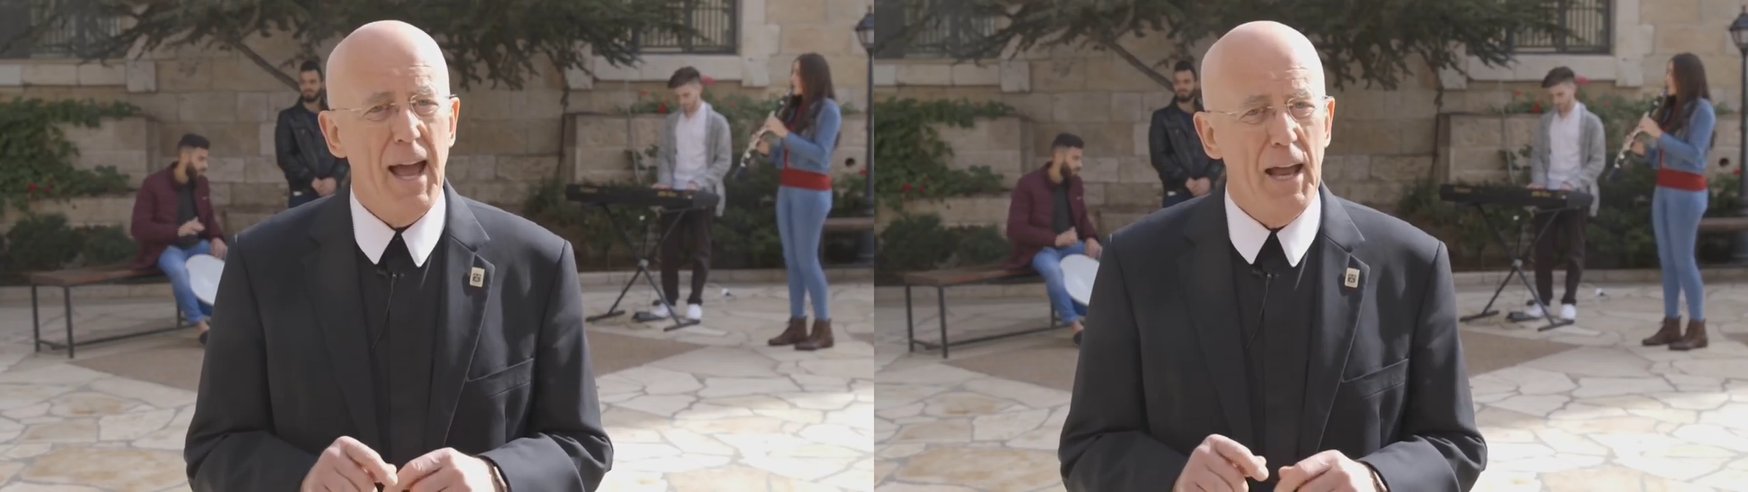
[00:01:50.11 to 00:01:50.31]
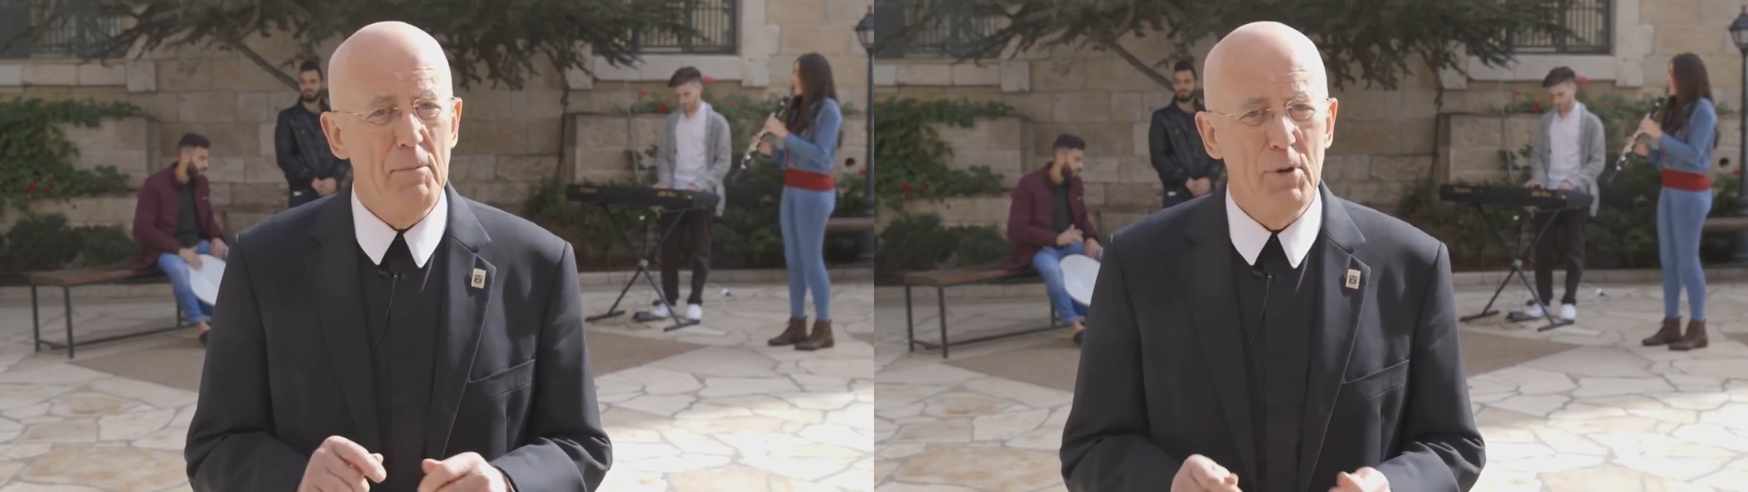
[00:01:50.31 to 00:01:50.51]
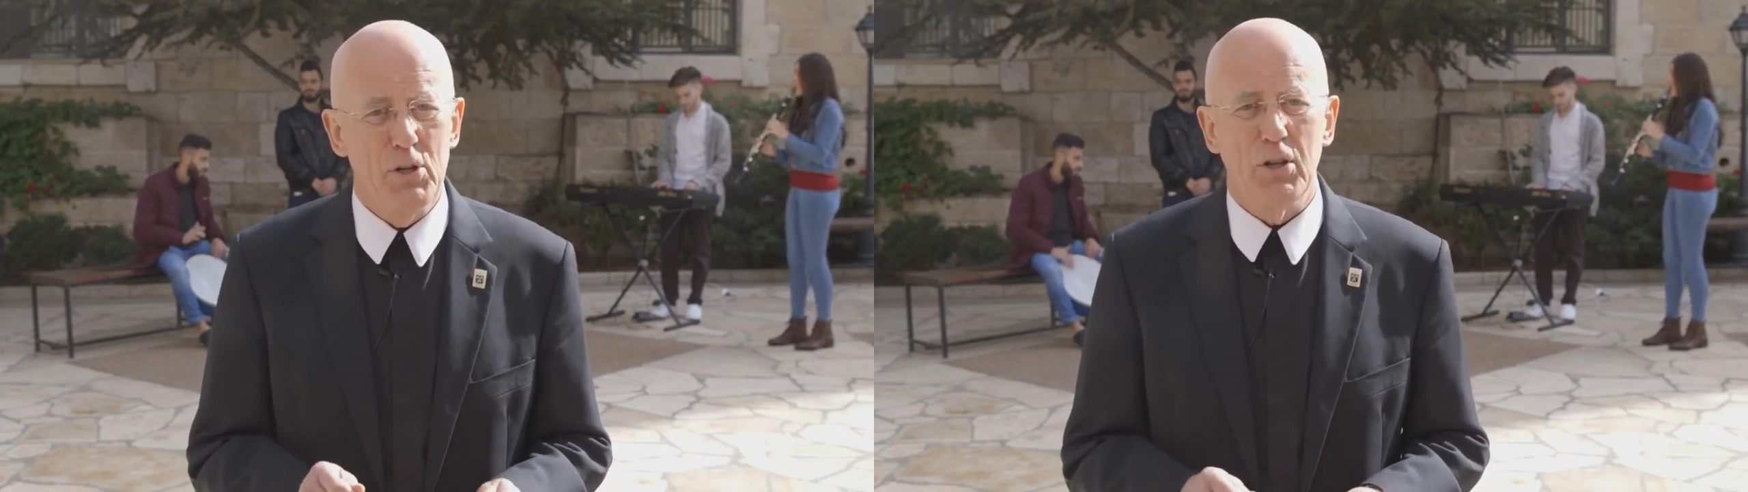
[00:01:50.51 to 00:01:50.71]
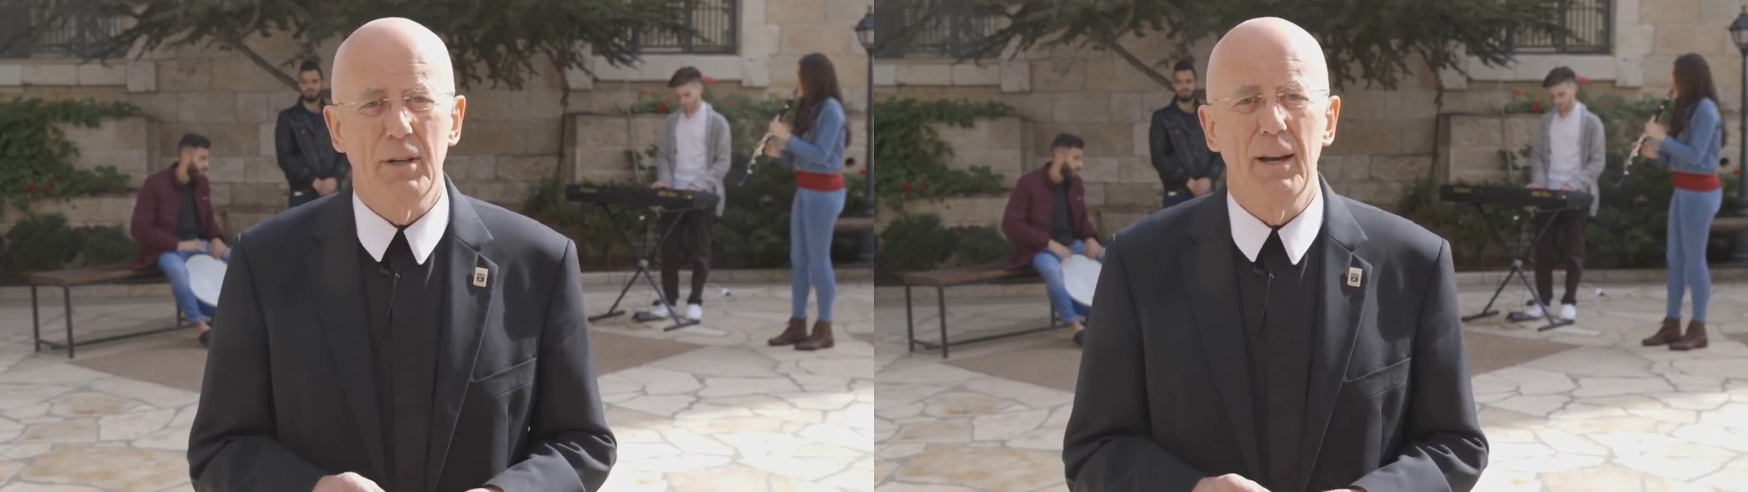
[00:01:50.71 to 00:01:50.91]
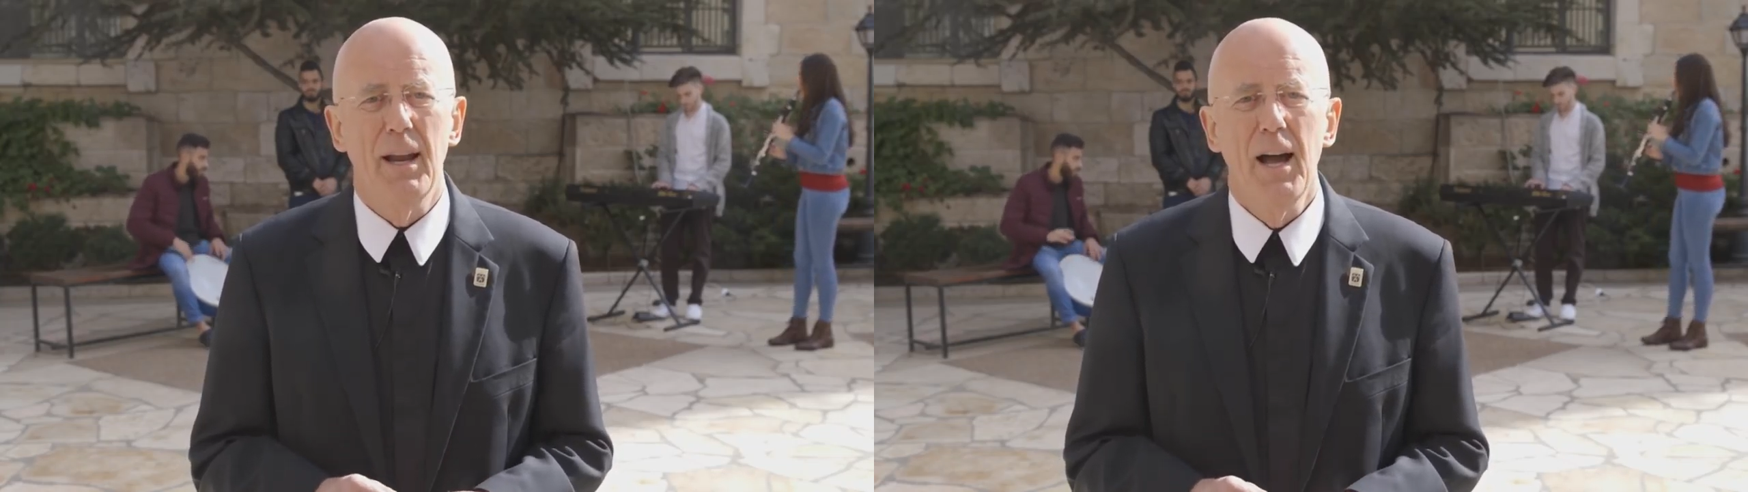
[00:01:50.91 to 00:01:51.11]
and
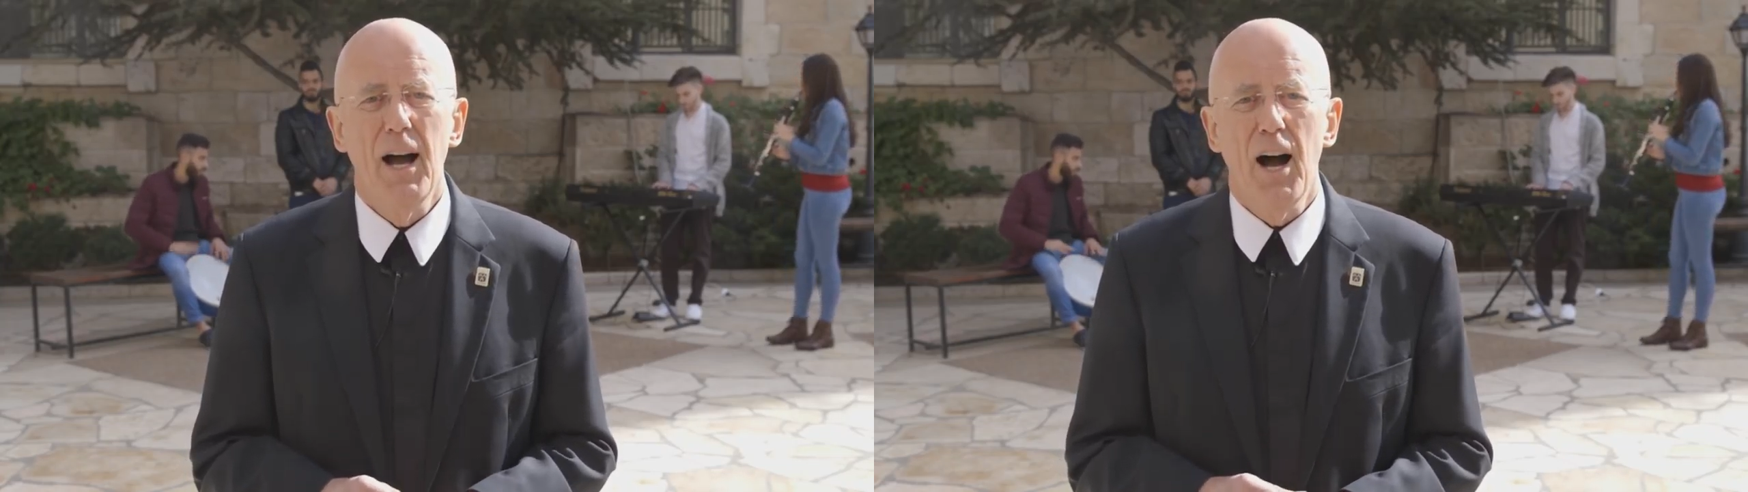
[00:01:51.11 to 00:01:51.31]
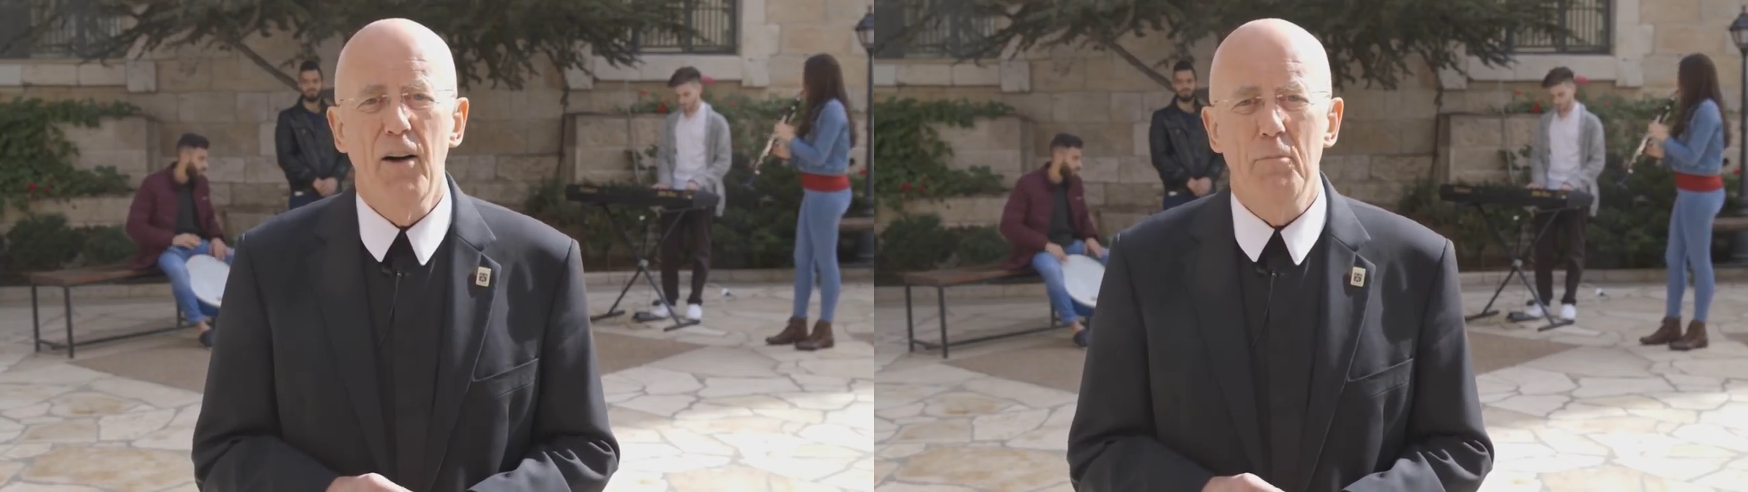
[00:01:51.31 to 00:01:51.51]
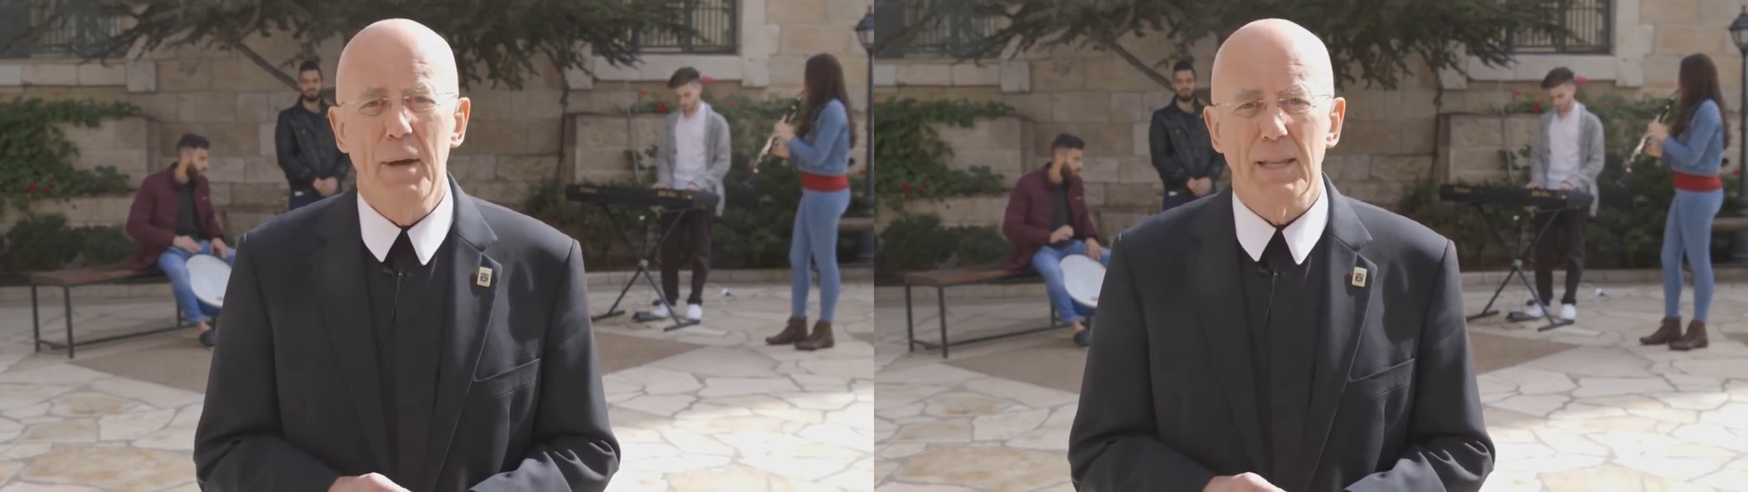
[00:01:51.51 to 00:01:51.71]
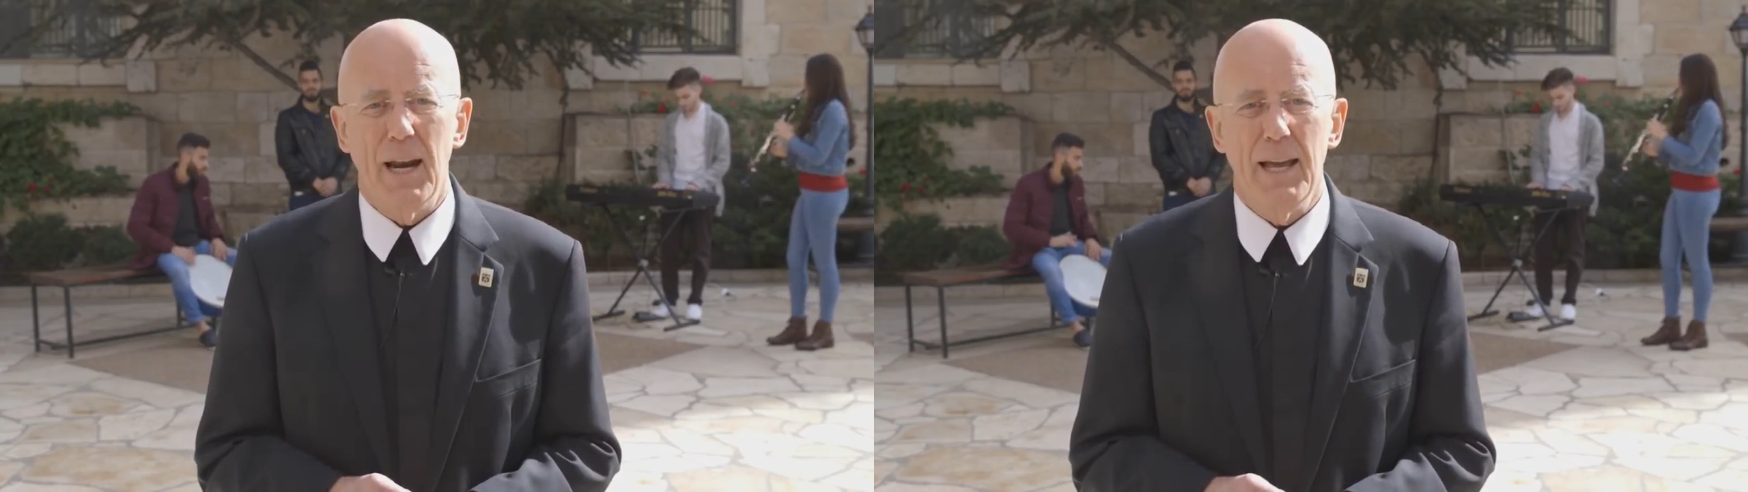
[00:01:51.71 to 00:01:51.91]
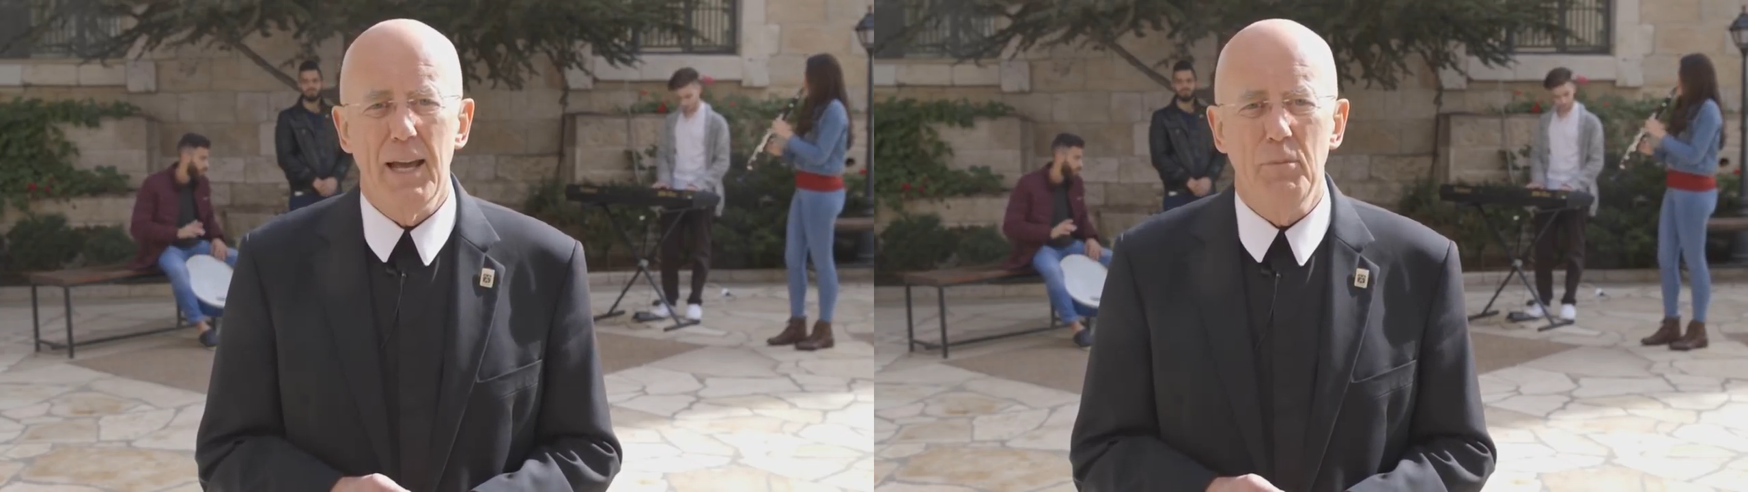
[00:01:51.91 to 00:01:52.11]
mission of
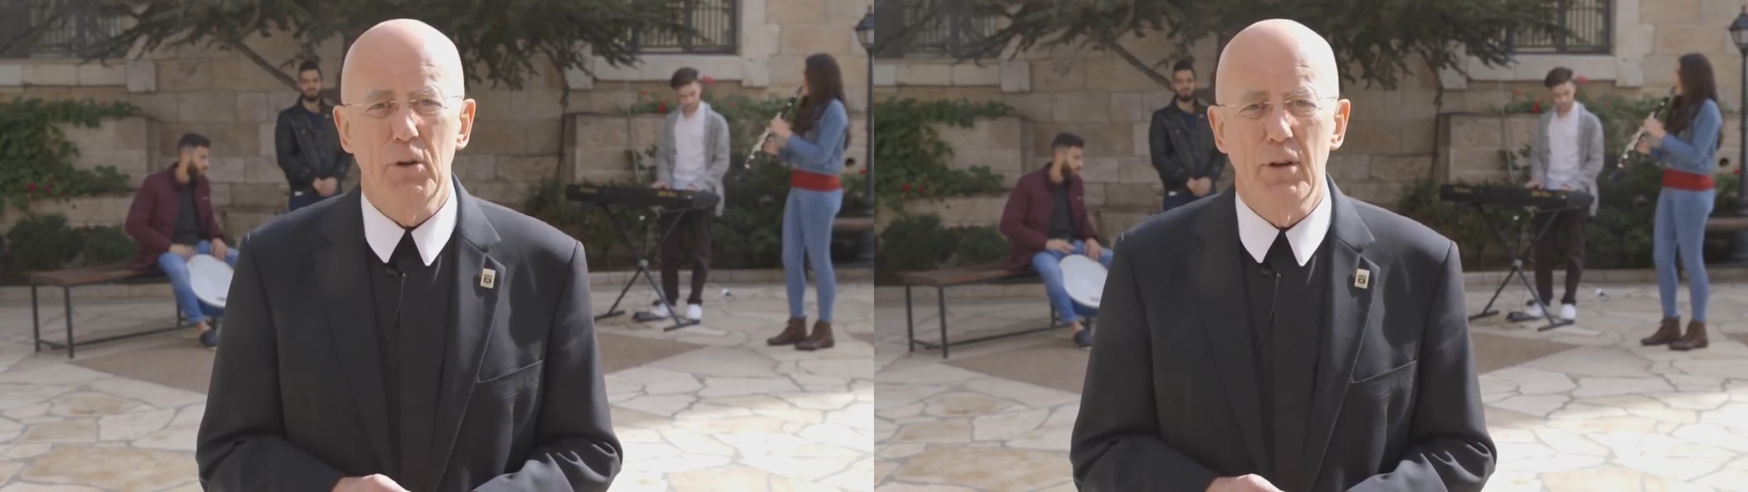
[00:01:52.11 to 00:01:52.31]
Bethlehem